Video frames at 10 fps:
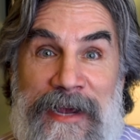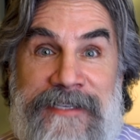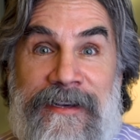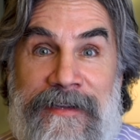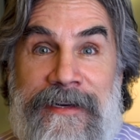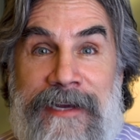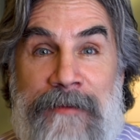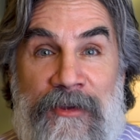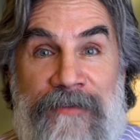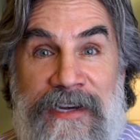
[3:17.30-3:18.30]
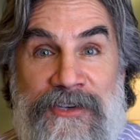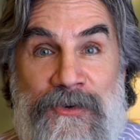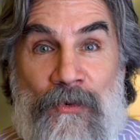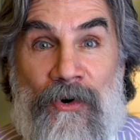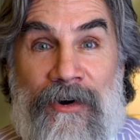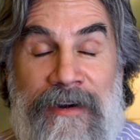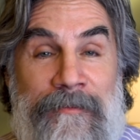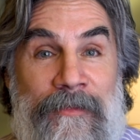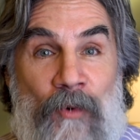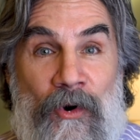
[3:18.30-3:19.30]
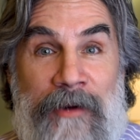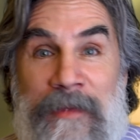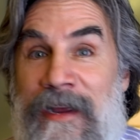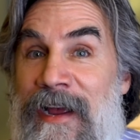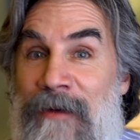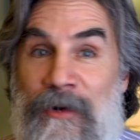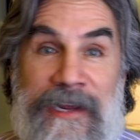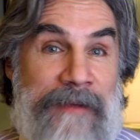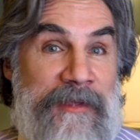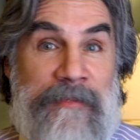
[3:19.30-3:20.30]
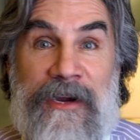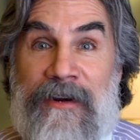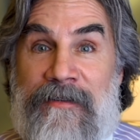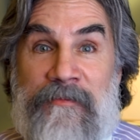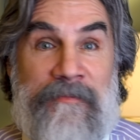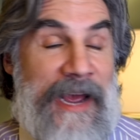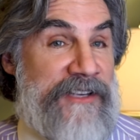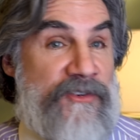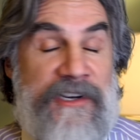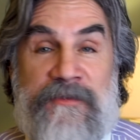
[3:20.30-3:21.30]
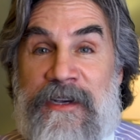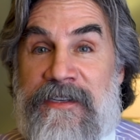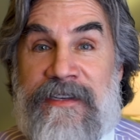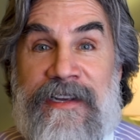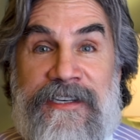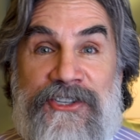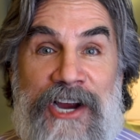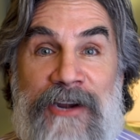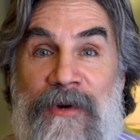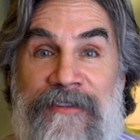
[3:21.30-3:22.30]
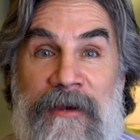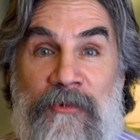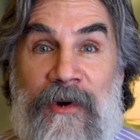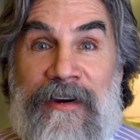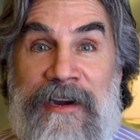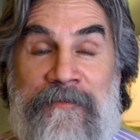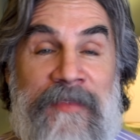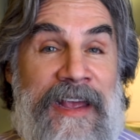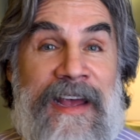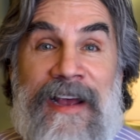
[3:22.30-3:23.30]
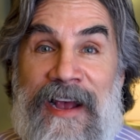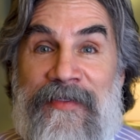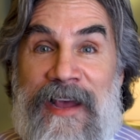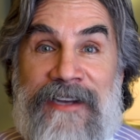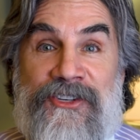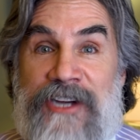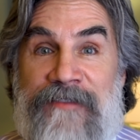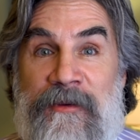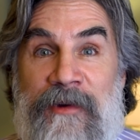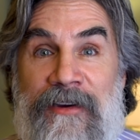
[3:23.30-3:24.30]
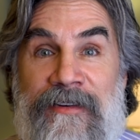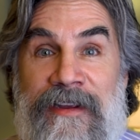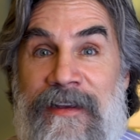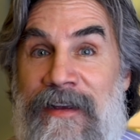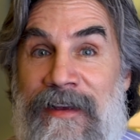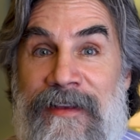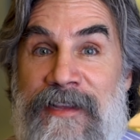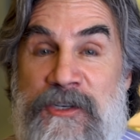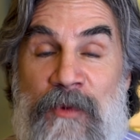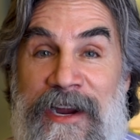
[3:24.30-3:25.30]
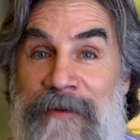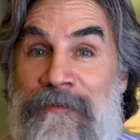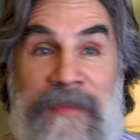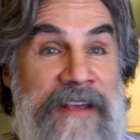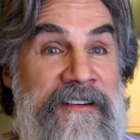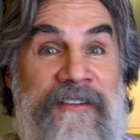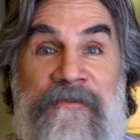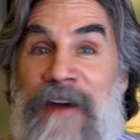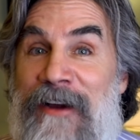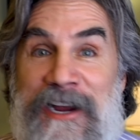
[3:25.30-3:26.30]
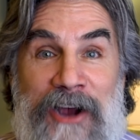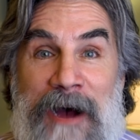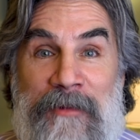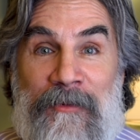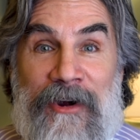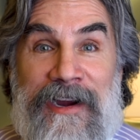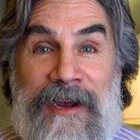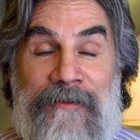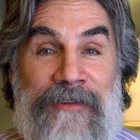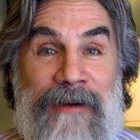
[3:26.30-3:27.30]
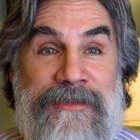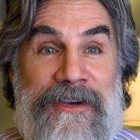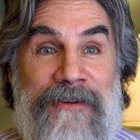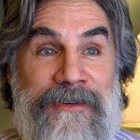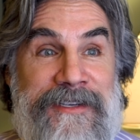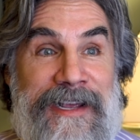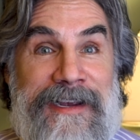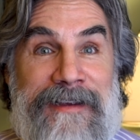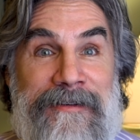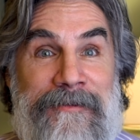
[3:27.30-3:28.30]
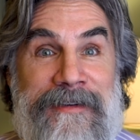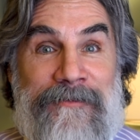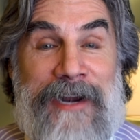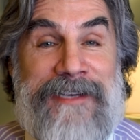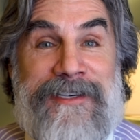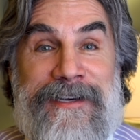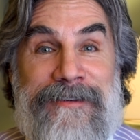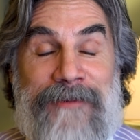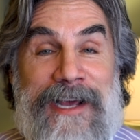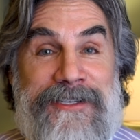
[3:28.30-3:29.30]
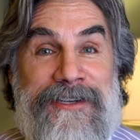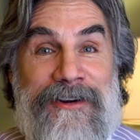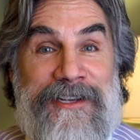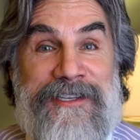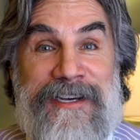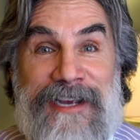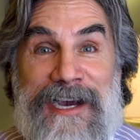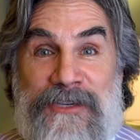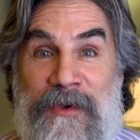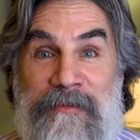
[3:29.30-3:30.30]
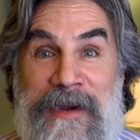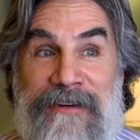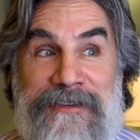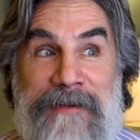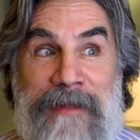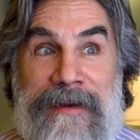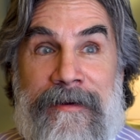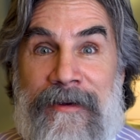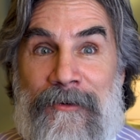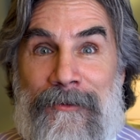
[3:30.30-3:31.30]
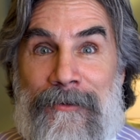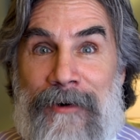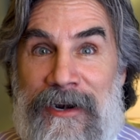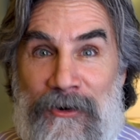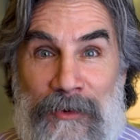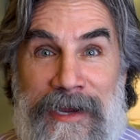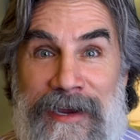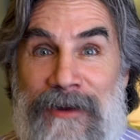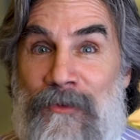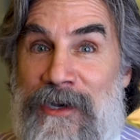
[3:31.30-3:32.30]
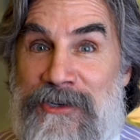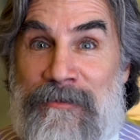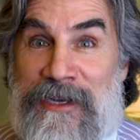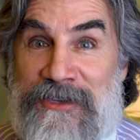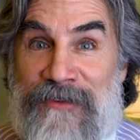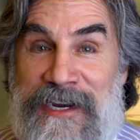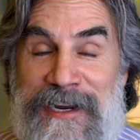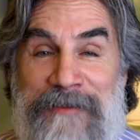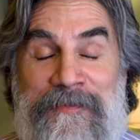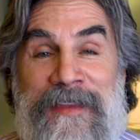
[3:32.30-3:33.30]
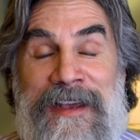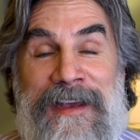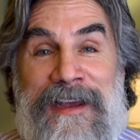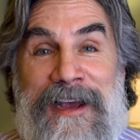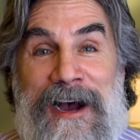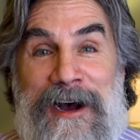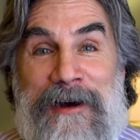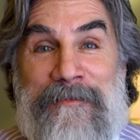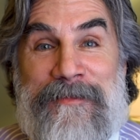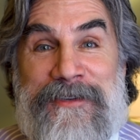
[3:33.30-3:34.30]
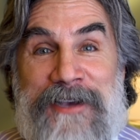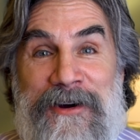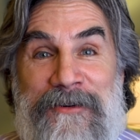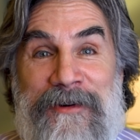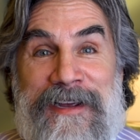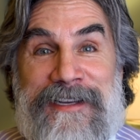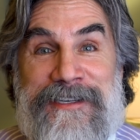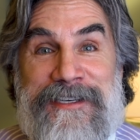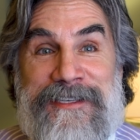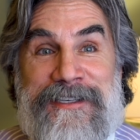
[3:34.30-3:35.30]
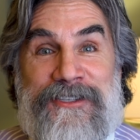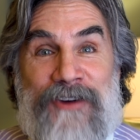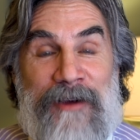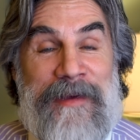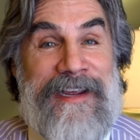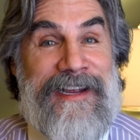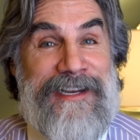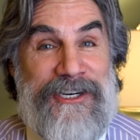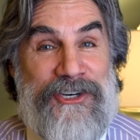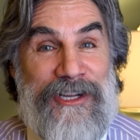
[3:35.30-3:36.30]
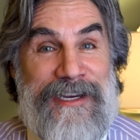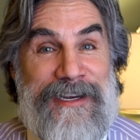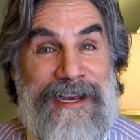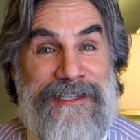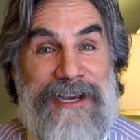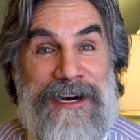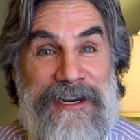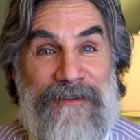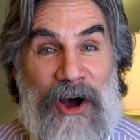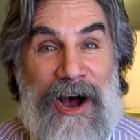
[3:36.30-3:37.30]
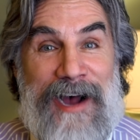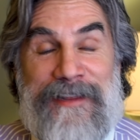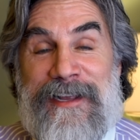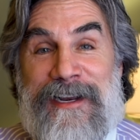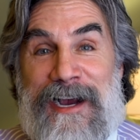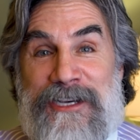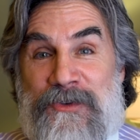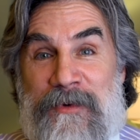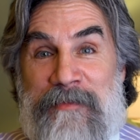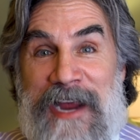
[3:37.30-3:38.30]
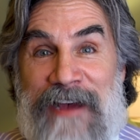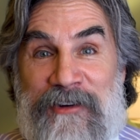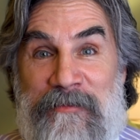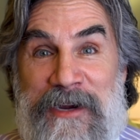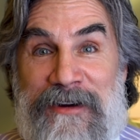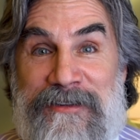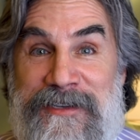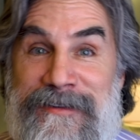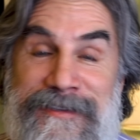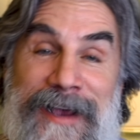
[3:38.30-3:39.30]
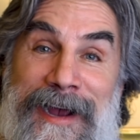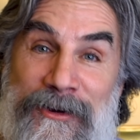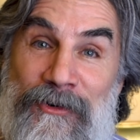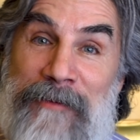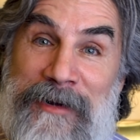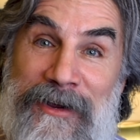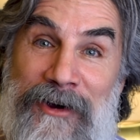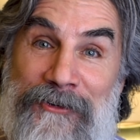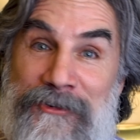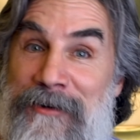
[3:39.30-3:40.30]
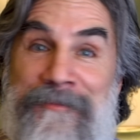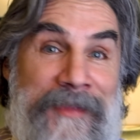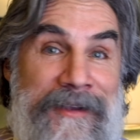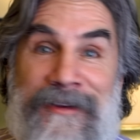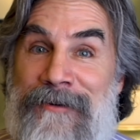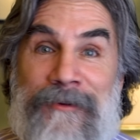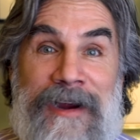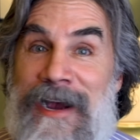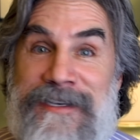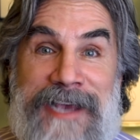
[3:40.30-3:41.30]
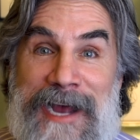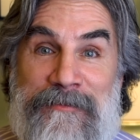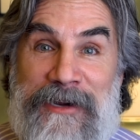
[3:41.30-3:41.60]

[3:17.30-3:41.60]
basically to keep their faces warm, warm and would keep the beard past Christmas into January, February, and then shave the beard in the spring. Very common where I come from. So it was like when I see when I started seeing guys with beards, I'm like, what are we in Western Pennsylvania? Um, so it just struck me initially as kind of odd that guys would be having beards since I grew up in a culture where guys had